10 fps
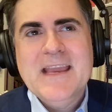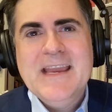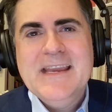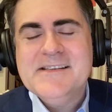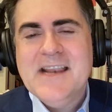
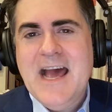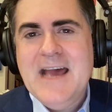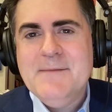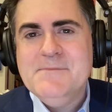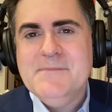He said,
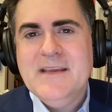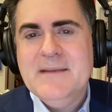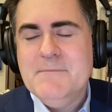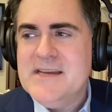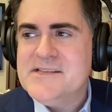I'm
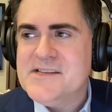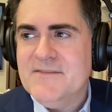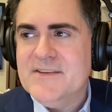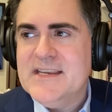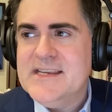in my
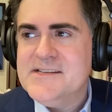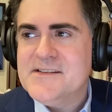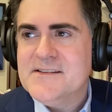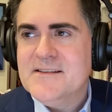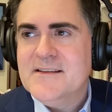
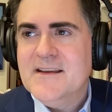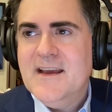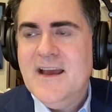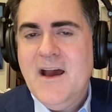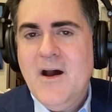70s.
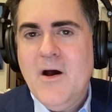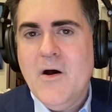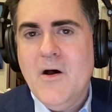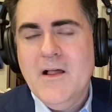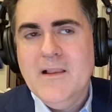
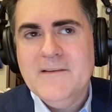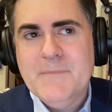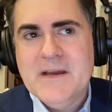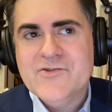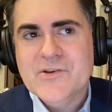All of
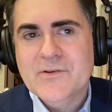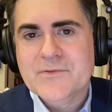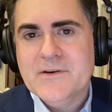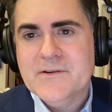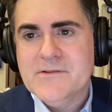my
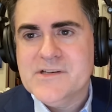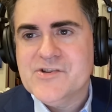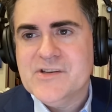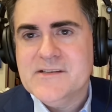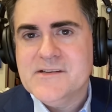children are
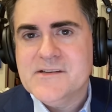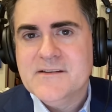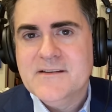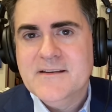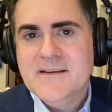Christians.
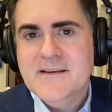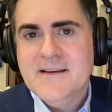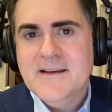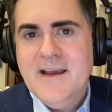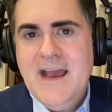
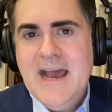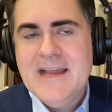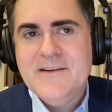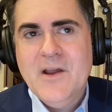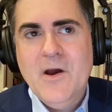
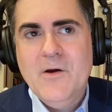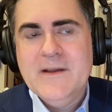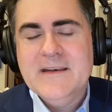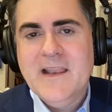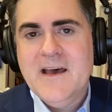I know
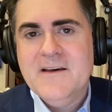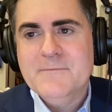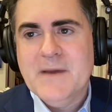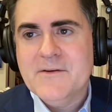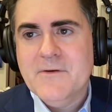and love
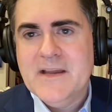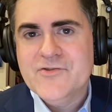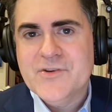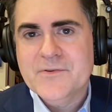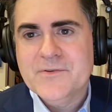my
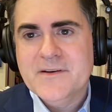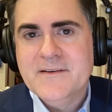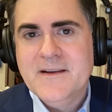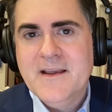grandchildren.